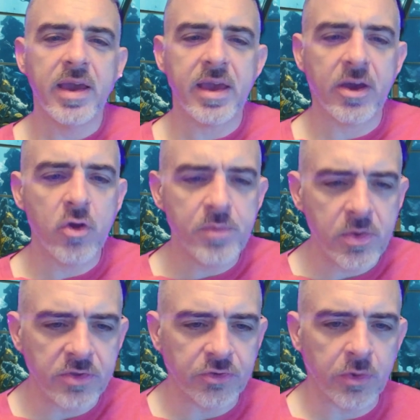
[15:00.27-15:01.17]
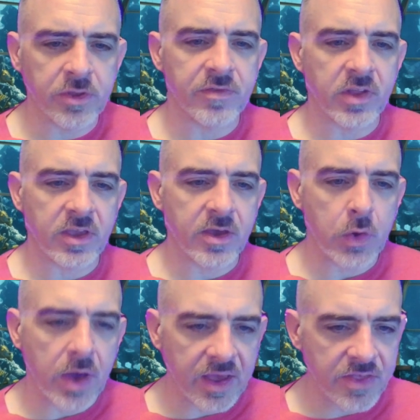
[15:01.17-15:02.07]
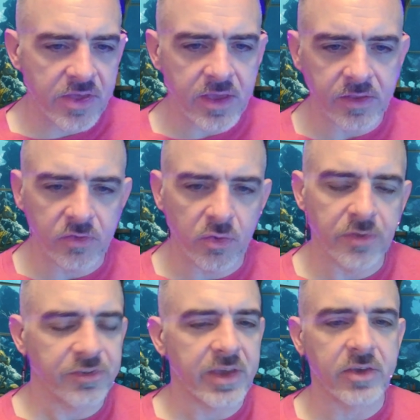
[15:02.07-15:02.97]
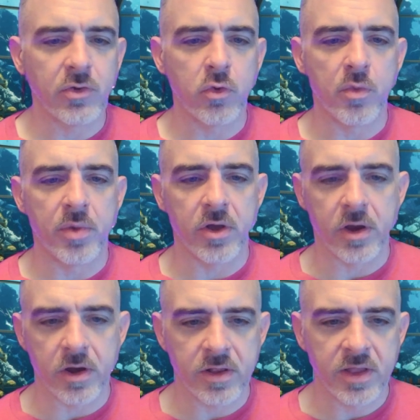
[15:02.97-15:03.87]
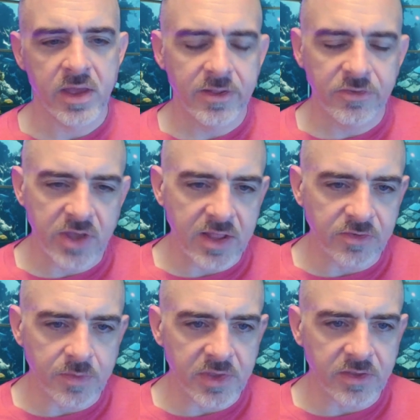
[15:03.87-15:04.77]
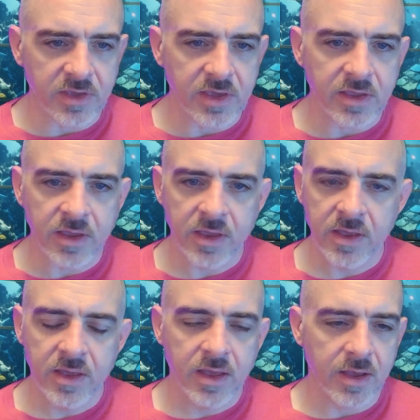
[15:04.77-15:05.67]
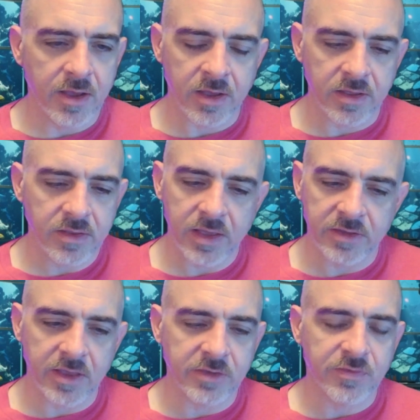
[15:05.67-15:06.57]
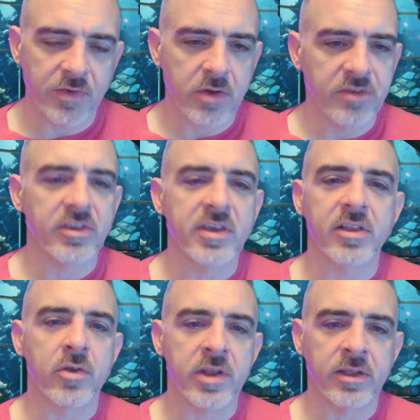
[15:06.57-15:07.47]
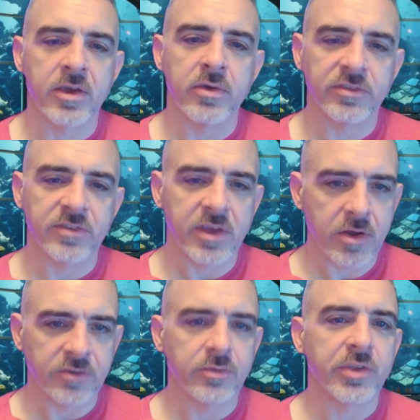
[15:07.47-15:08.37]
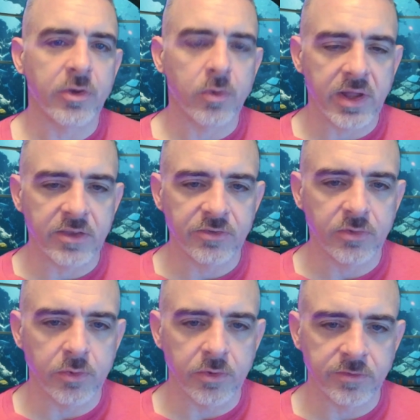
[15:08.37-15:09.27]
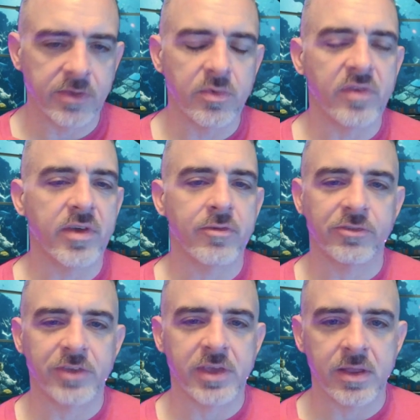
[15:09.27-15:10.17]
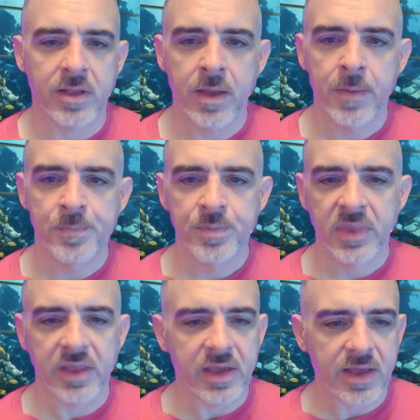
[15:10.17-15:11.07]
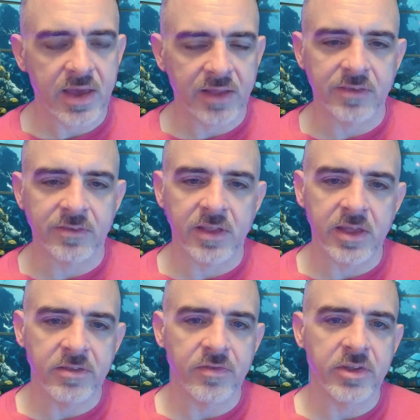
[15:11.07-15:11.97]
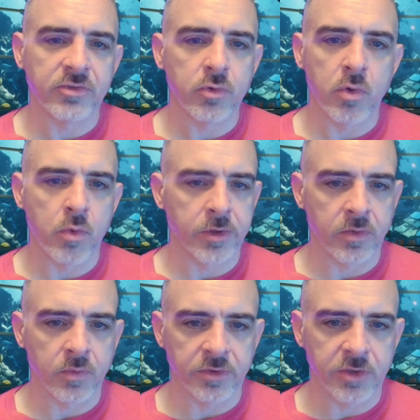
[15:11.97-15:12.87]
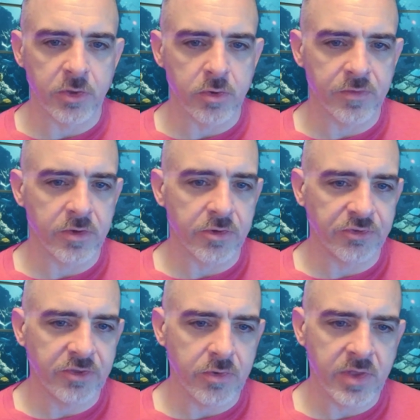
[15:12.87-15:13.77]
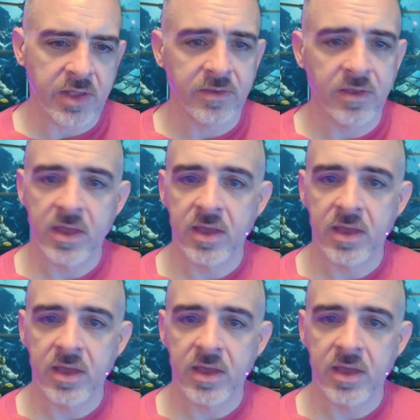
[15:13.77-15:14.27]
Hey, I hope you enjoyed the video. I think tools like Google Bard, ChatGPT, as far as like learning goes, they are some of the greatest tools that we've ever seen. They can act as an individual one-on-one tutor for your student.